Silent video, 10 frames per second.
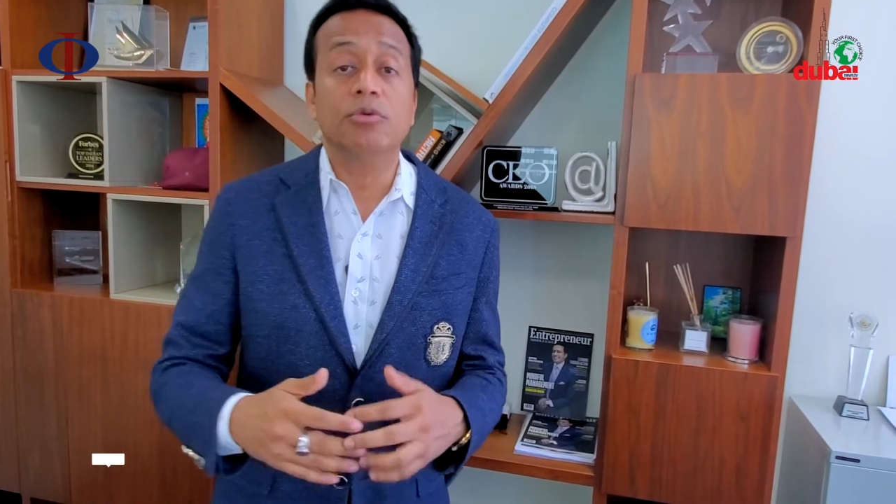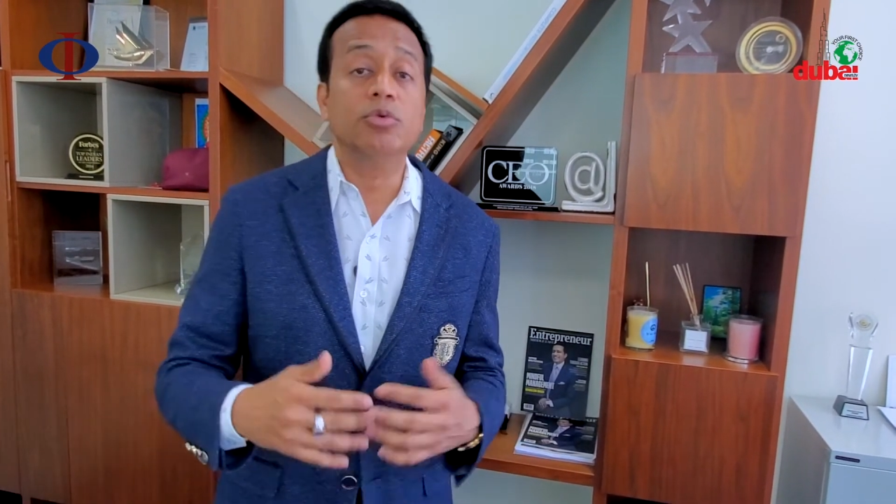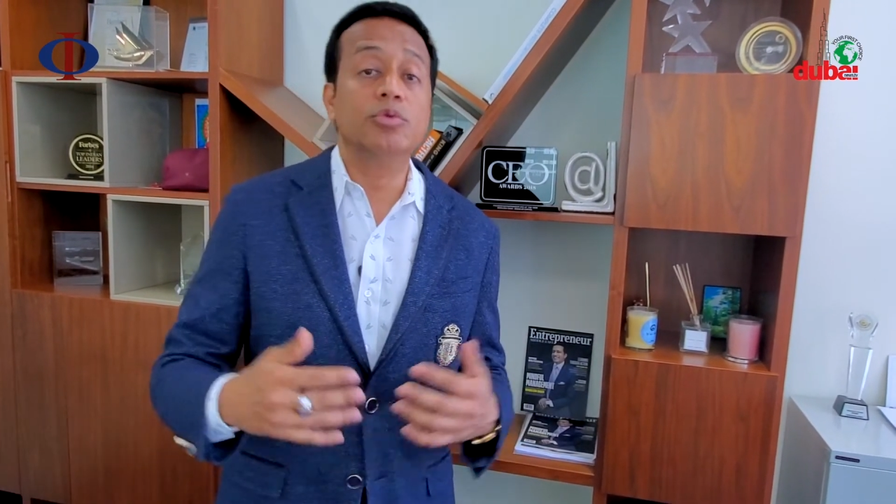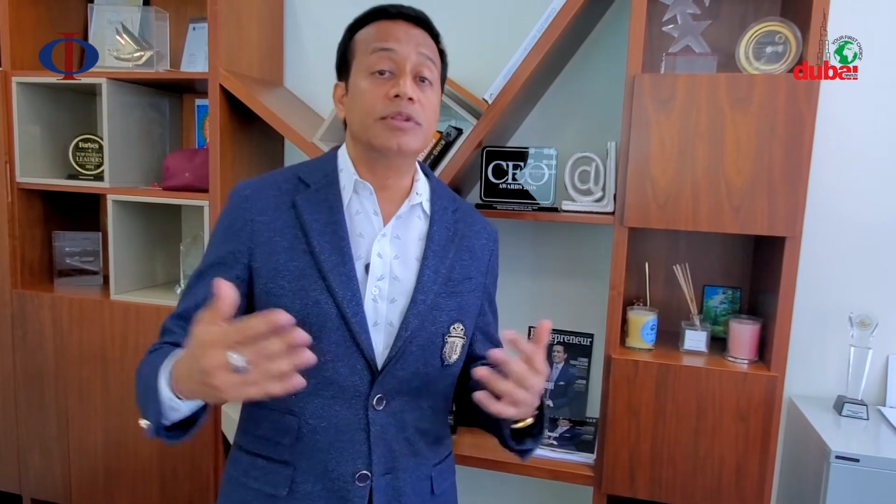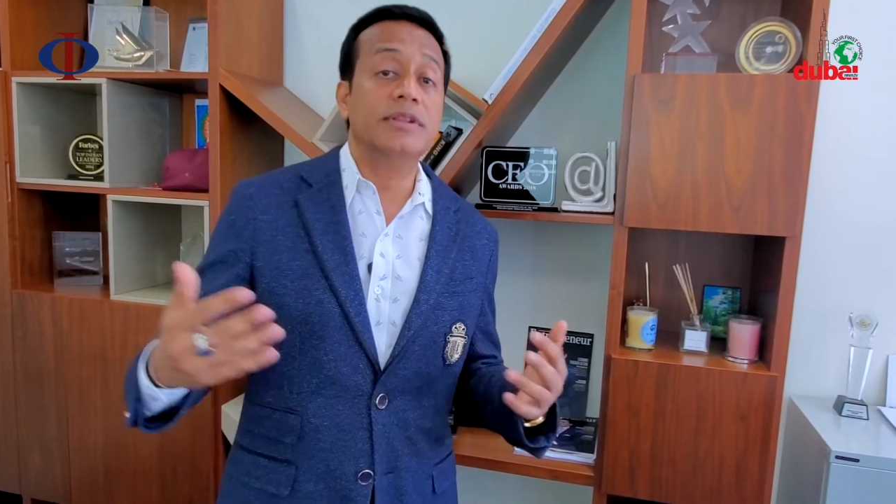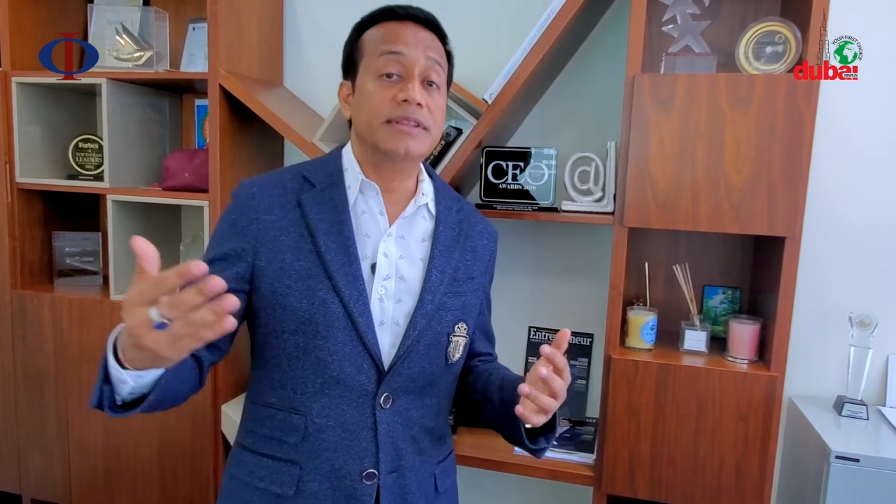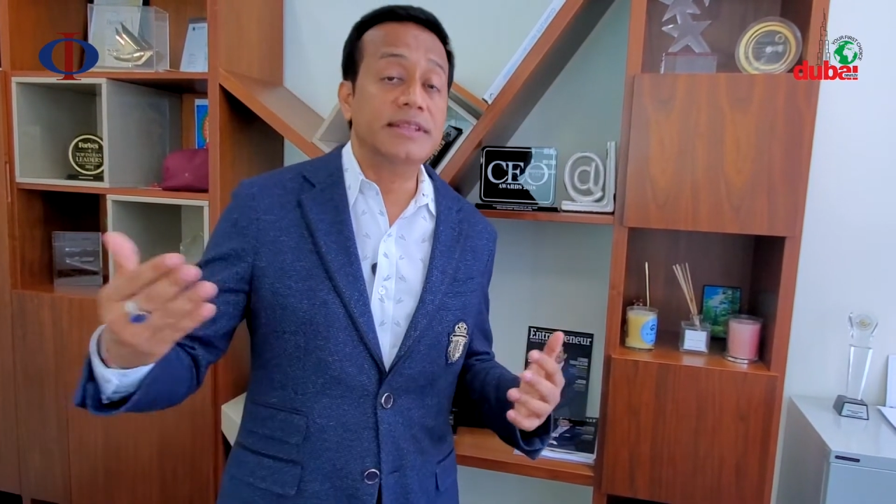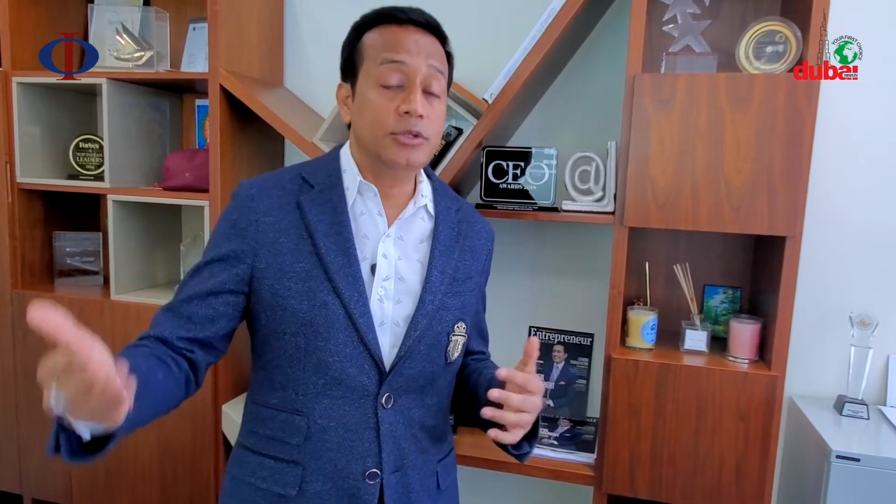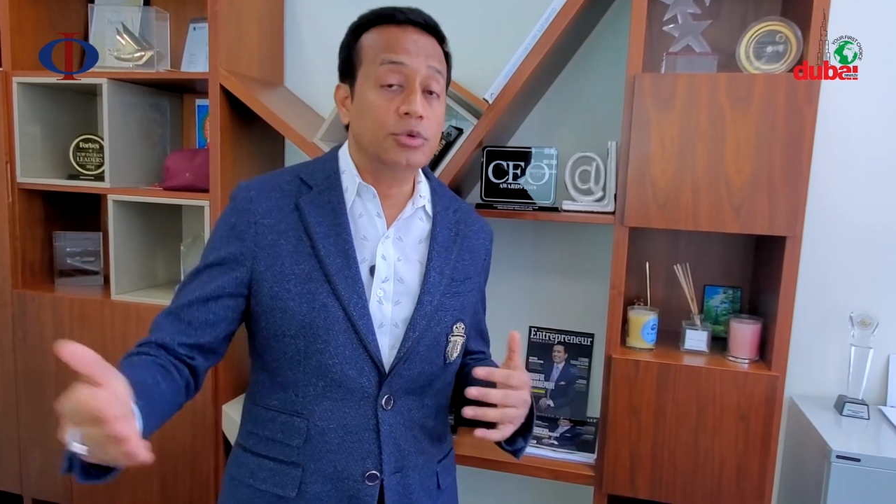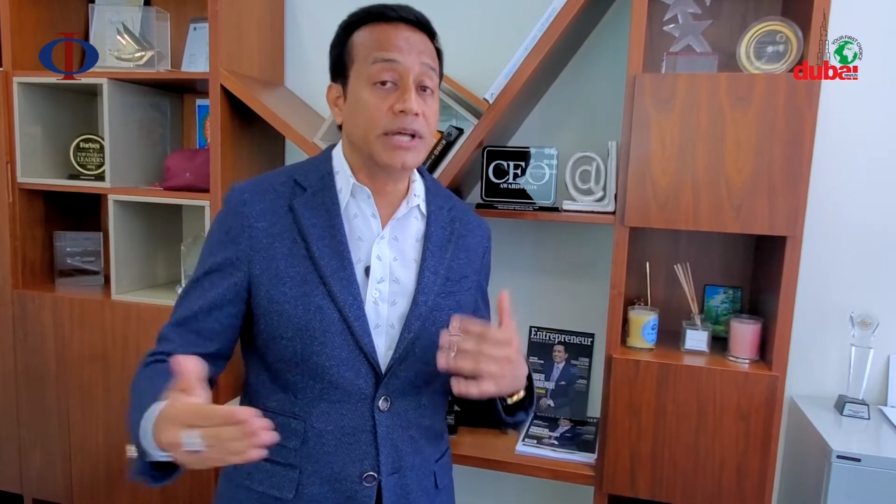who
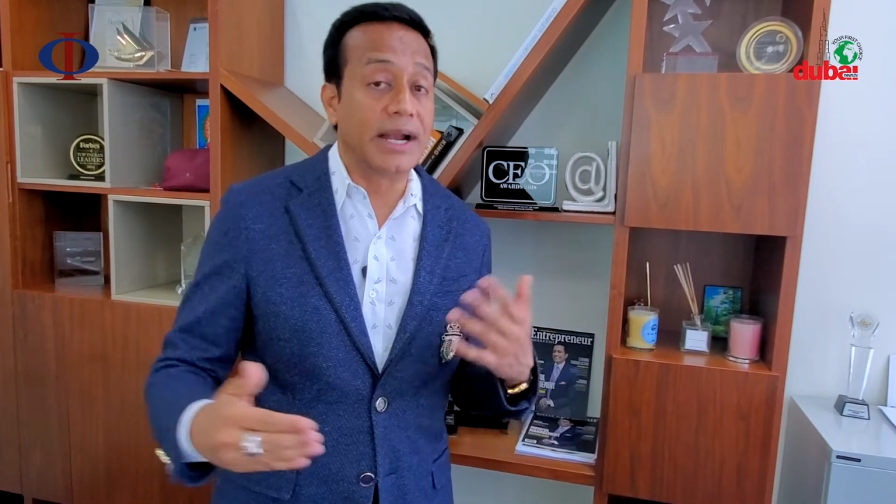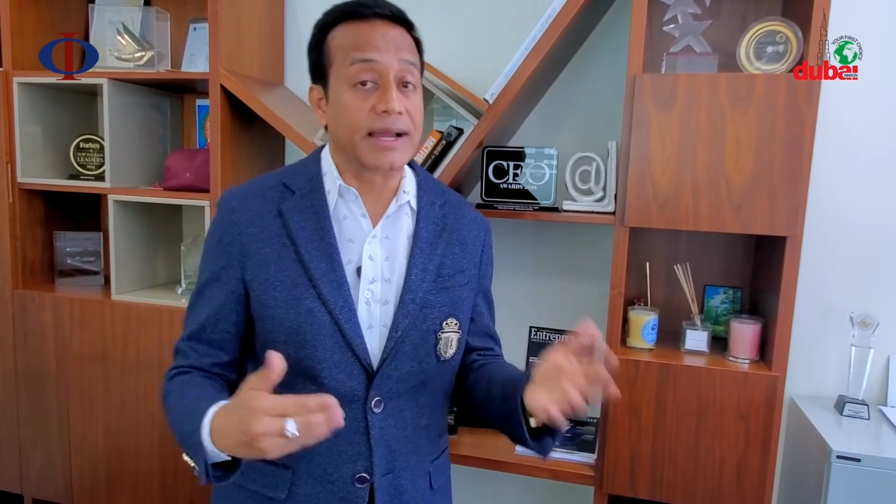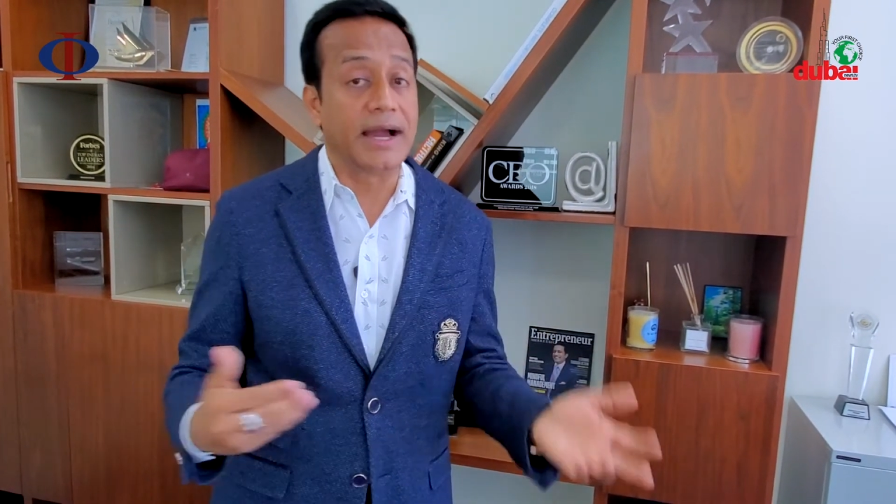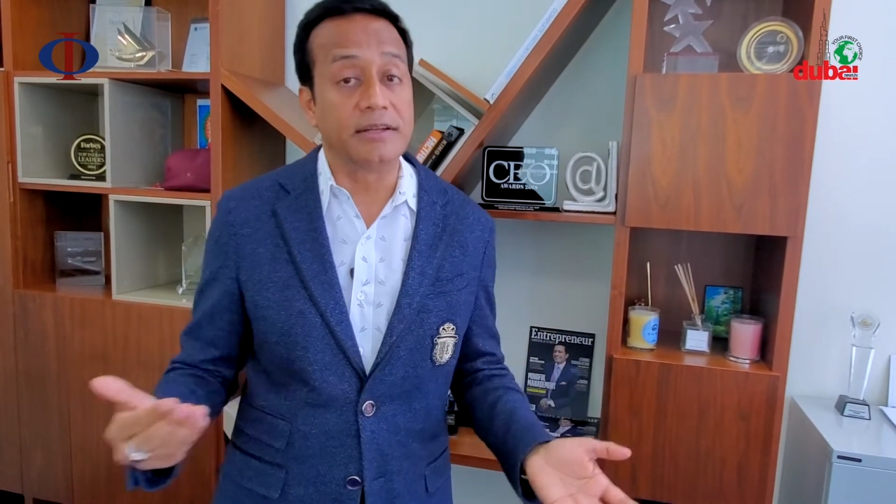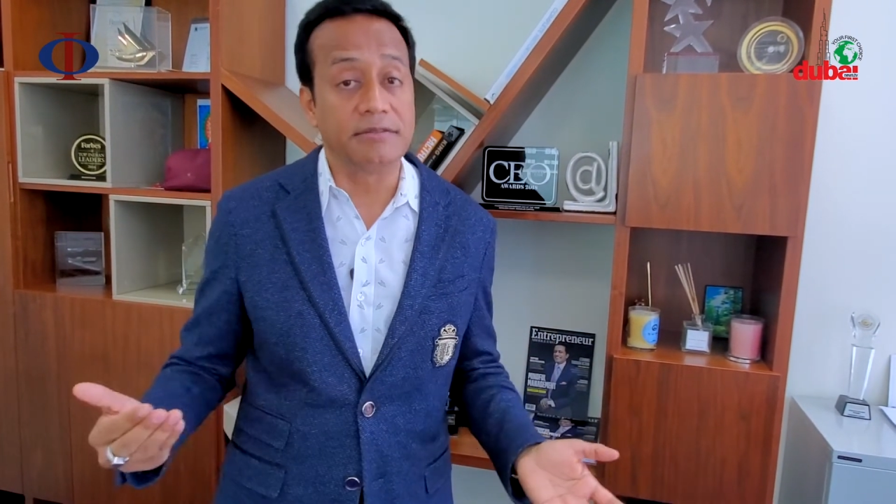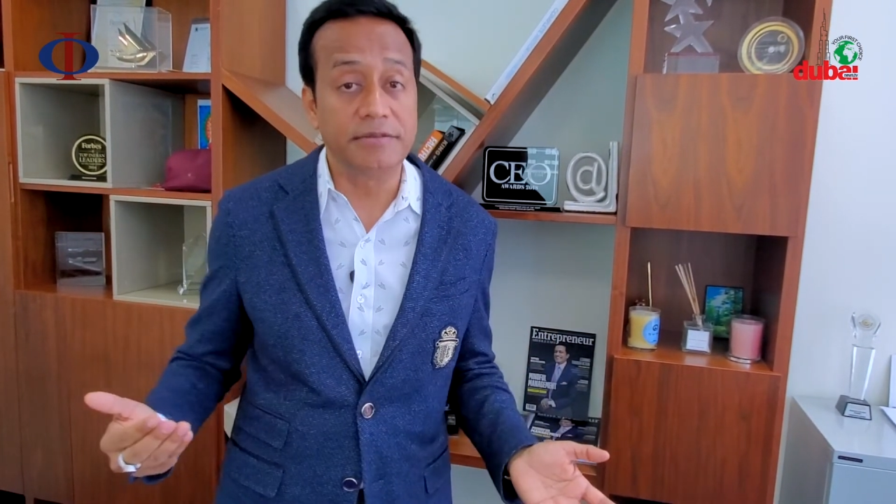do that kind of